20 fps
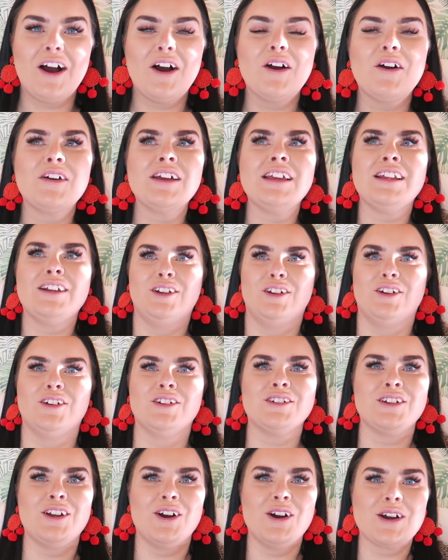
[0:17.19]
I
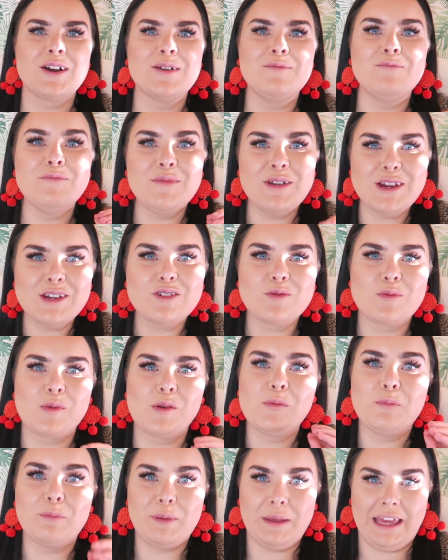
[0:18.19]
look like a
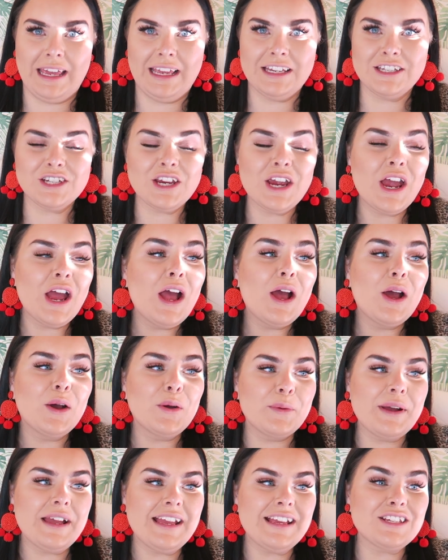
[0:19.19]
miserable bitch,
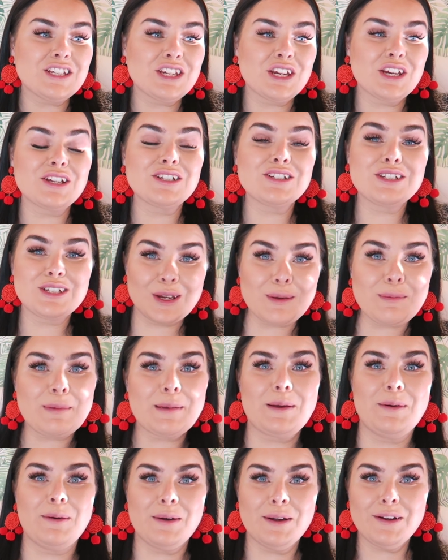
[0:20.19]
which, to
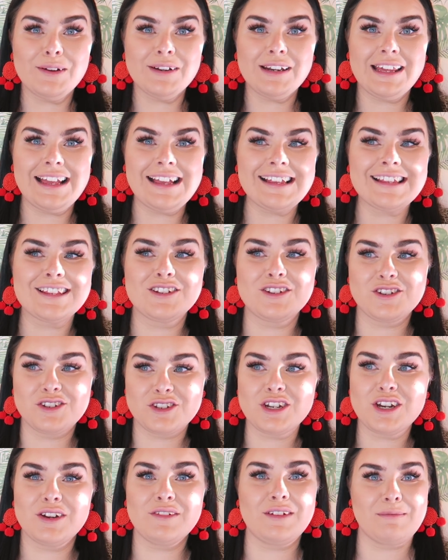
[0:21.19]
be quite honest,
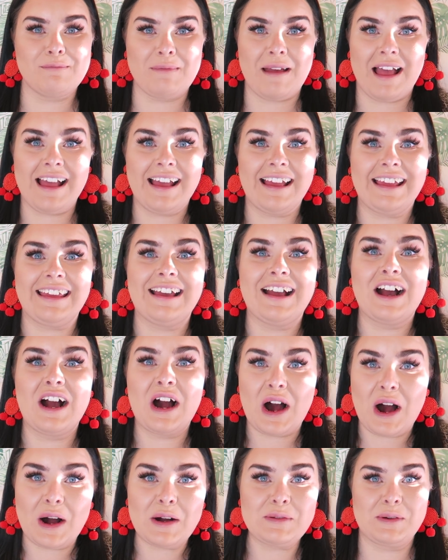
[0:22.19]
during May
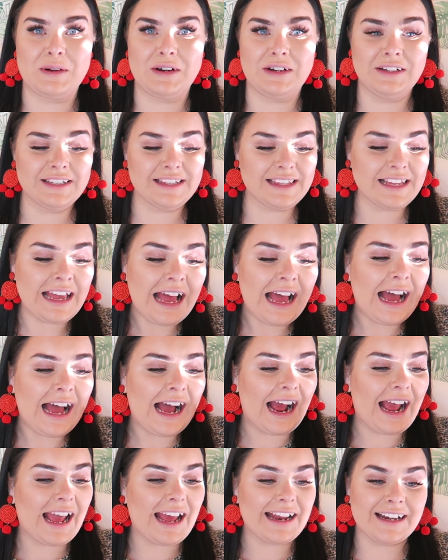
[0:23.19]
I
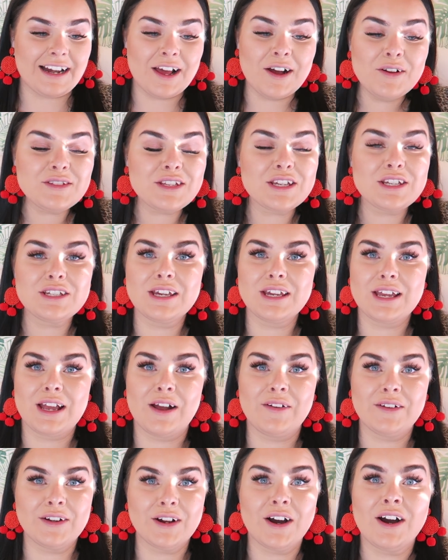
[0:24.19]
had loads of shit
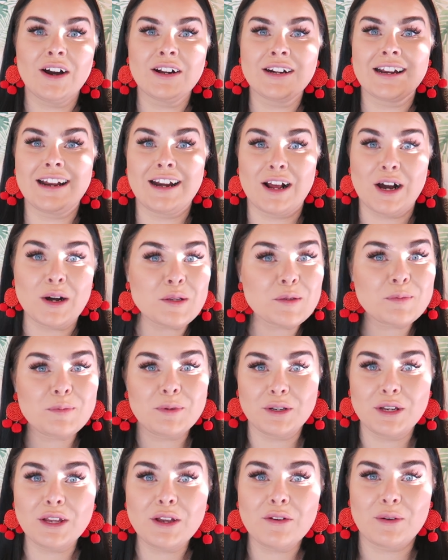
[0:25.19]
going on and I was
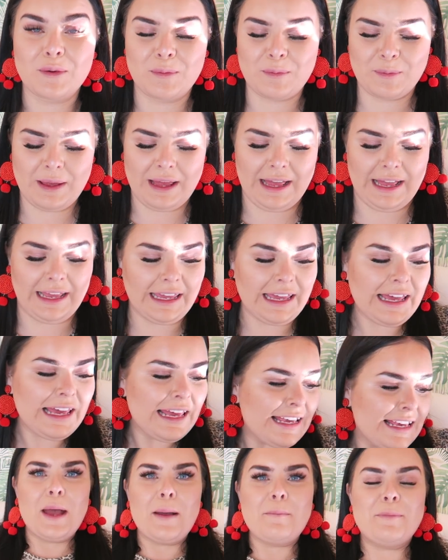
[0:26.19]
bloody grumpy.
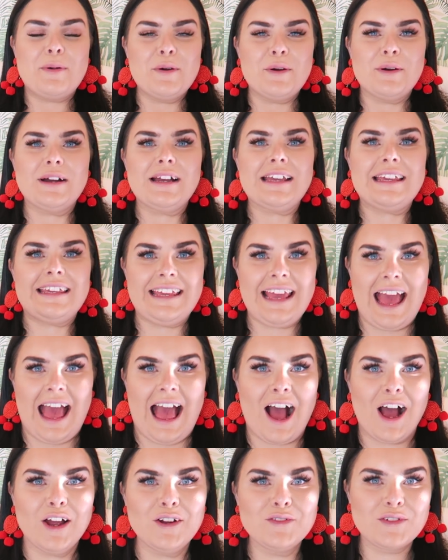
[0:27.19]
But
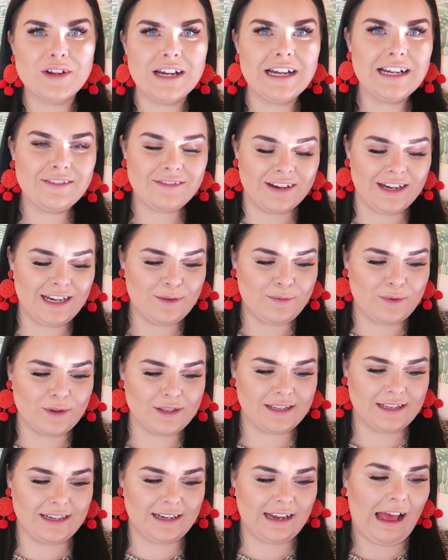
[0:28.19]
yeah, I really
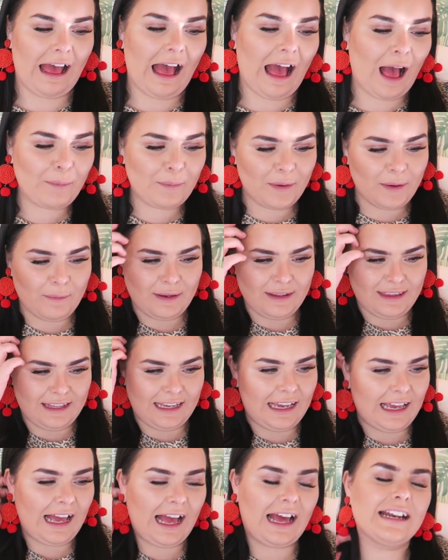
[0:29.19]
wasn't happy with
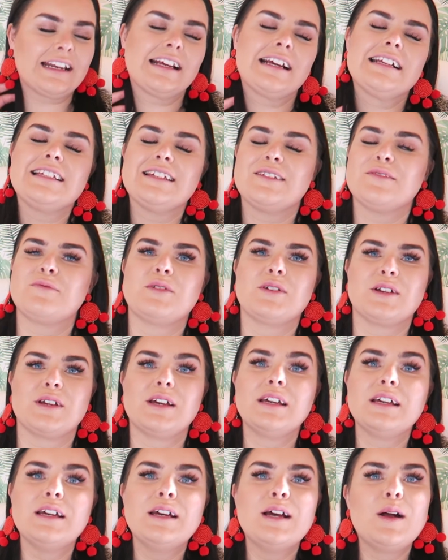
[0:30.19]
it, and I didn't want
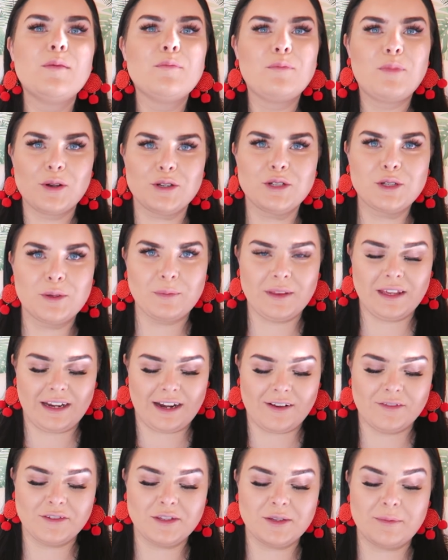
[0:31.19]
to push something
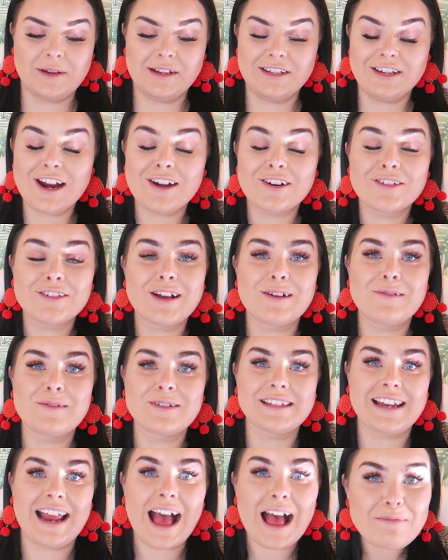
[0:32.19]
out onto my channel that I
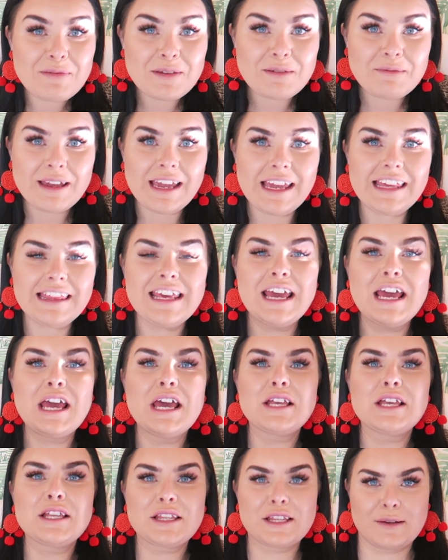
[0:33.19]
wasn't happy with,
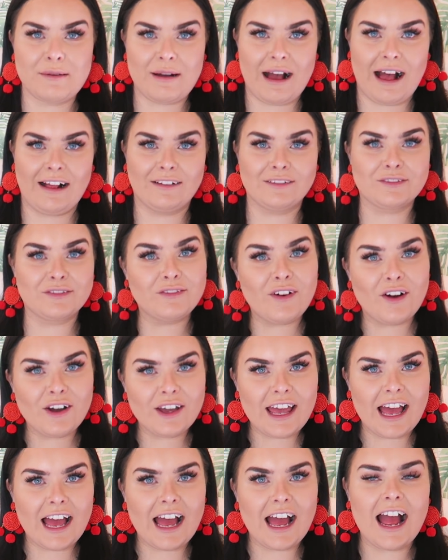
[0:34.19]
so I held
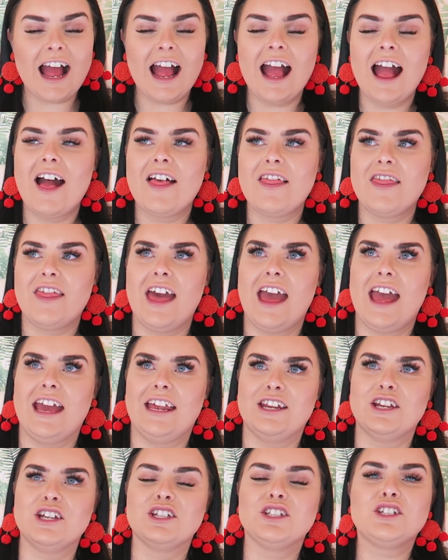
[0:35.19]
fire.
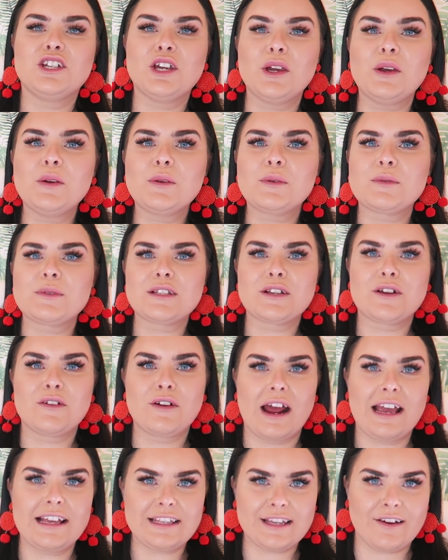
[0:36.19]
Then June was
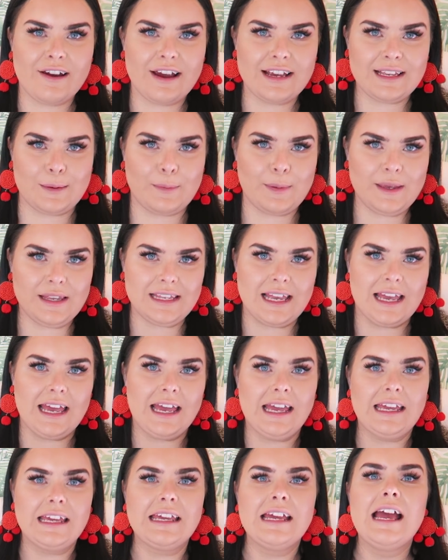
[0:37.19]
crazy
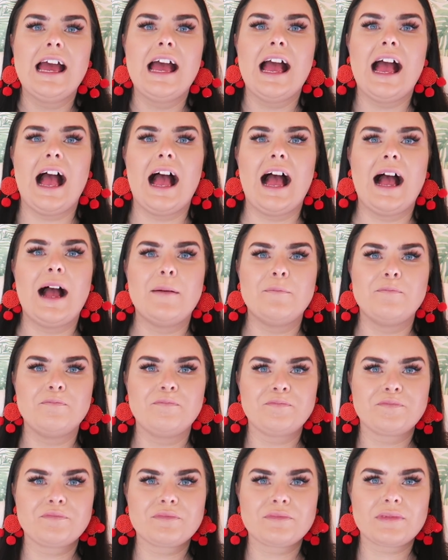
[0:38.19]
busy.
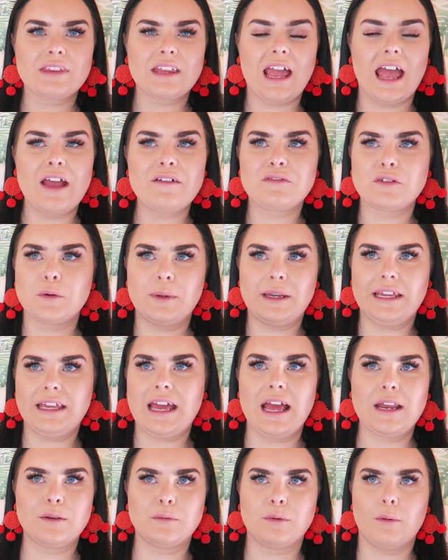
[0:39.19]
Every
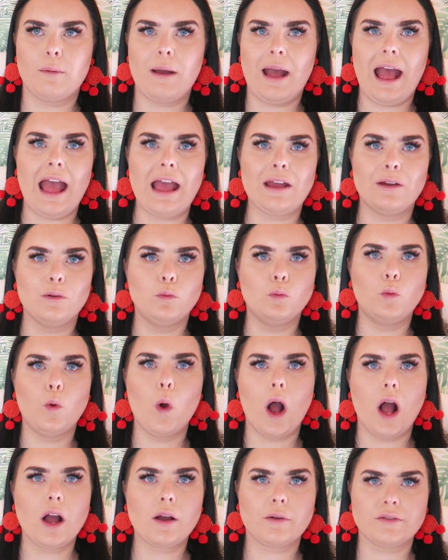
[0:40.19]
weekend we were out,
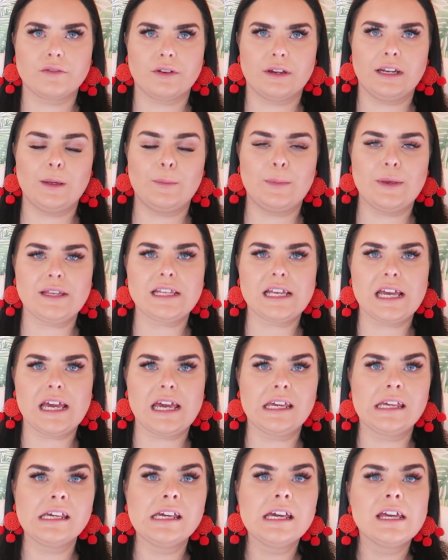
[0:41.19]
work was really
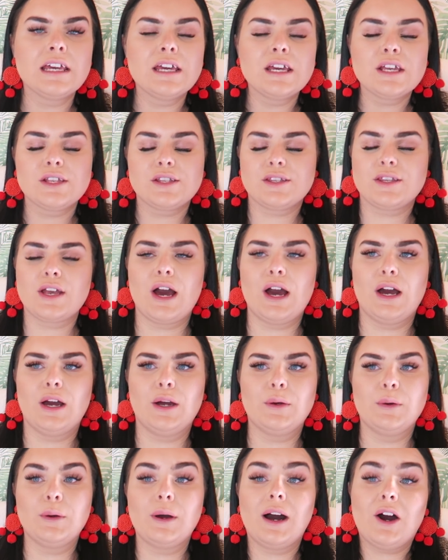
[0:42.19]
busy,
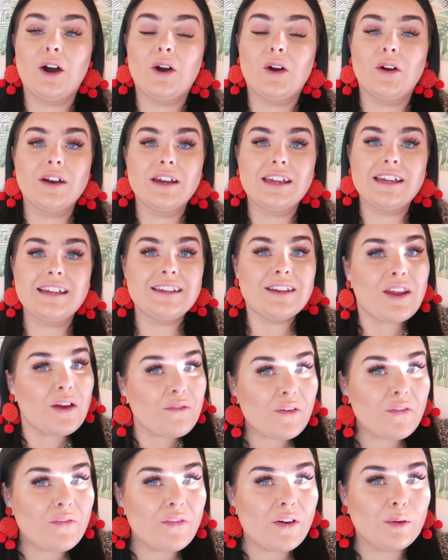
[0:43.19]
so I
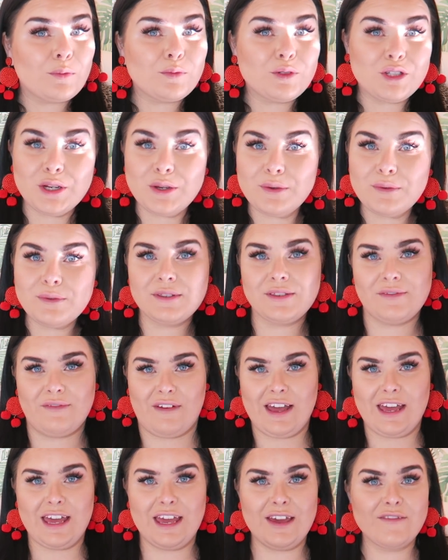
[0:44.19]
never filmed June's
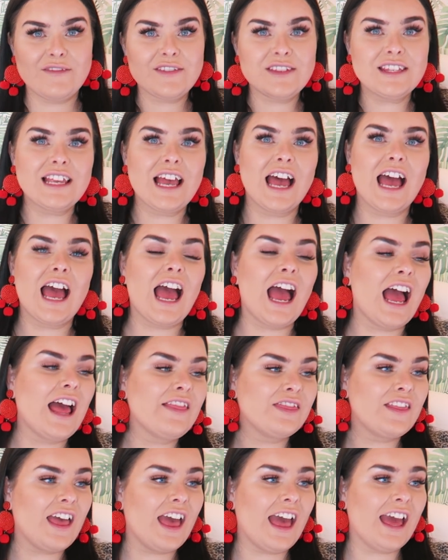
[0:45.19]
faves.
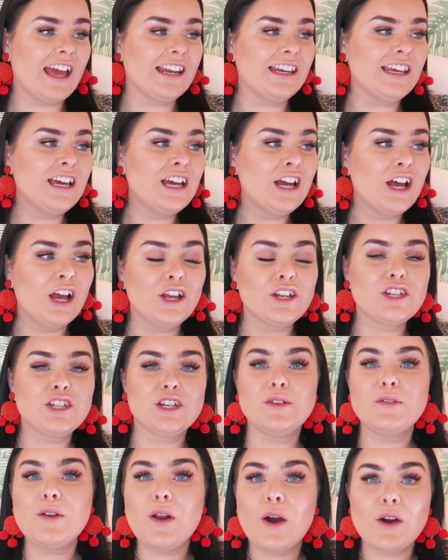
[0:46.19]
And then
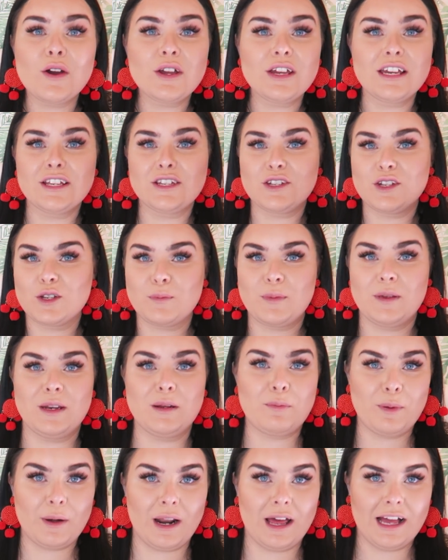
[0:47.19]
July has just been a
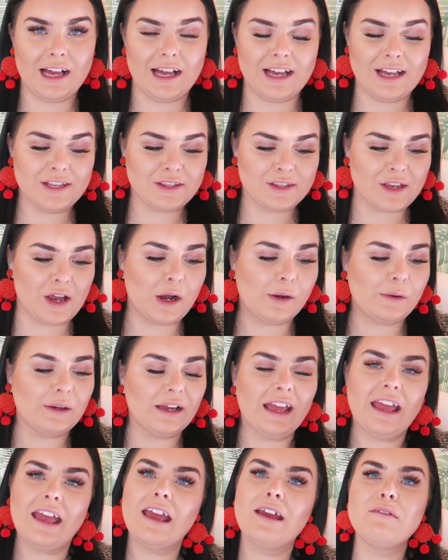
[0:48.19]
blur, so
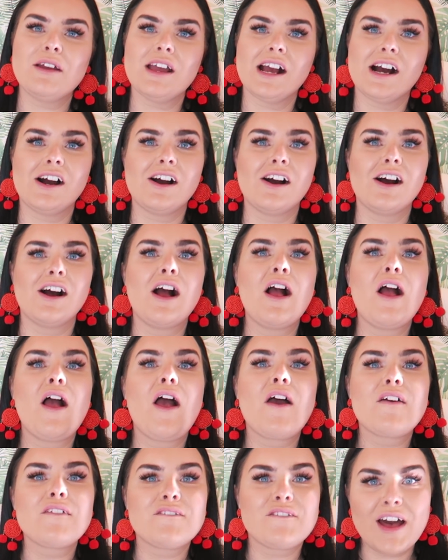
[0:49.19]
here we are,
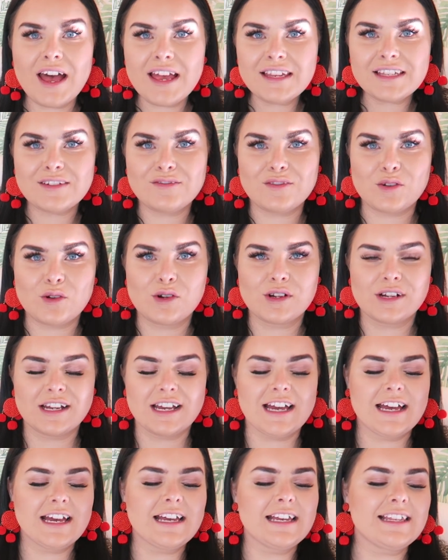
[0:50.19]
1st of
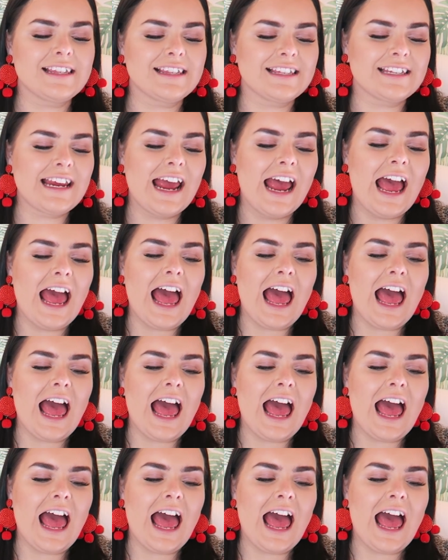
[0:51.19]
August.